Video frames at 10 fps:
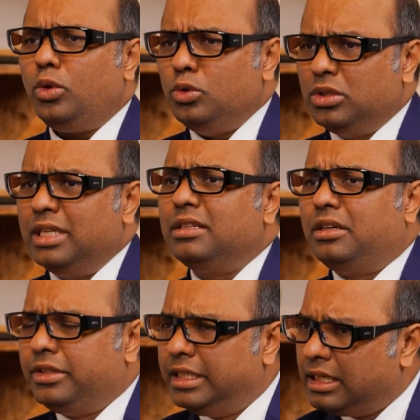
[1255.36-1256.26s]
So there is a
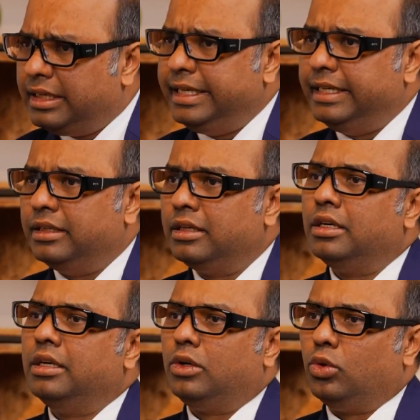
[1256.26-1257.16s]
real need
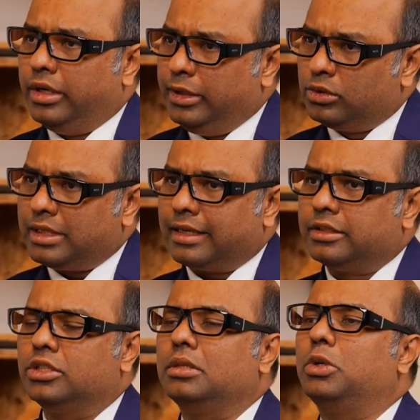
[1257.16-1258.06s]
to reduce
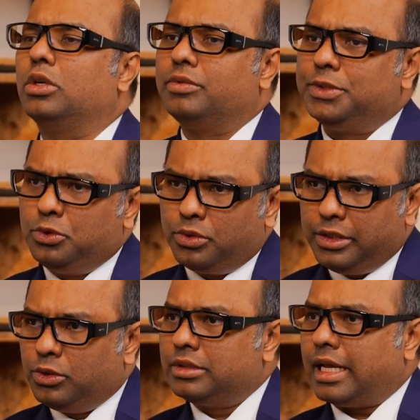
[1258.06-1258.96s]
taxation, because once you
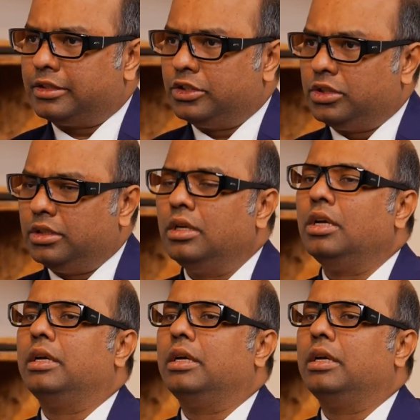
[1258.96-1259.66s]
reduce taxation,